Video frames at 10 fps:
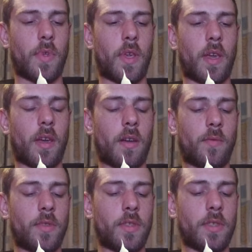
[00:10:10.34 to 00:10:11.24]
Yeah,
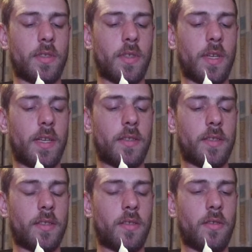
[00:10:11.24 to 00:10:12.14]
we're just gonna let
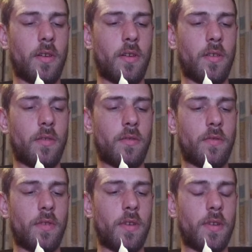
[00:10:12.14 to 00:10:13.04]
this
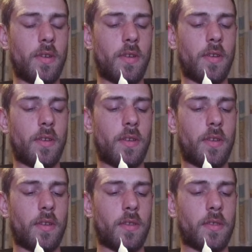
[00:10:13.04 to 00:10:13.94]
go.
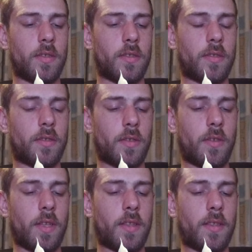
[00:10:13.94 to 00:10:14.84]

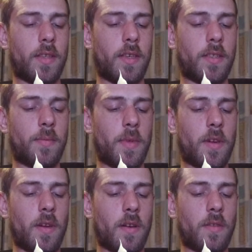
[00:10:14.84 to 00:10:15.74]
So that takes
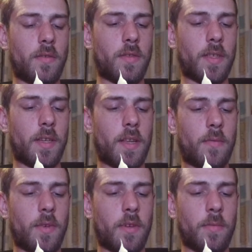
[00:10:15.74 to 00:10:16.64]
me out, and
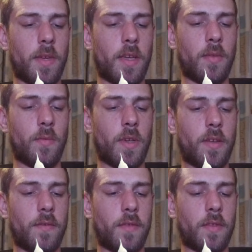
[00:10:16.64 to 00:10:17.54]
then we're coming in
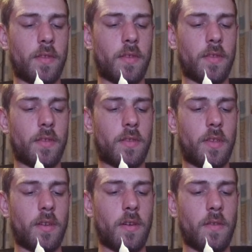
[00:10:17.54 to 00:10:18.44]
with
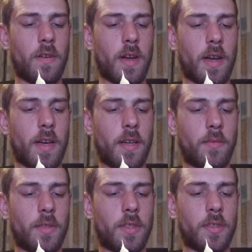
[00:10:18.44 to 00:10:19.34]

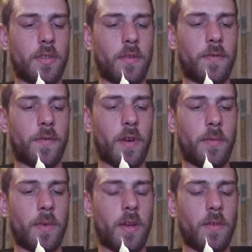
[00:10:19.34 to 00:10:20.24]
Dialga. We're just gonna
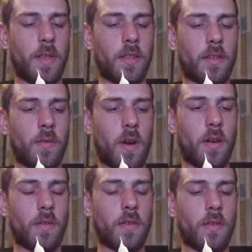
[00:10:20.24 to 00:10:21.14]
farm down that
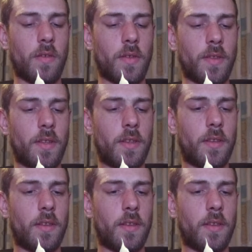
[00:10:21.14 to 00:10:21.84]
Groudon.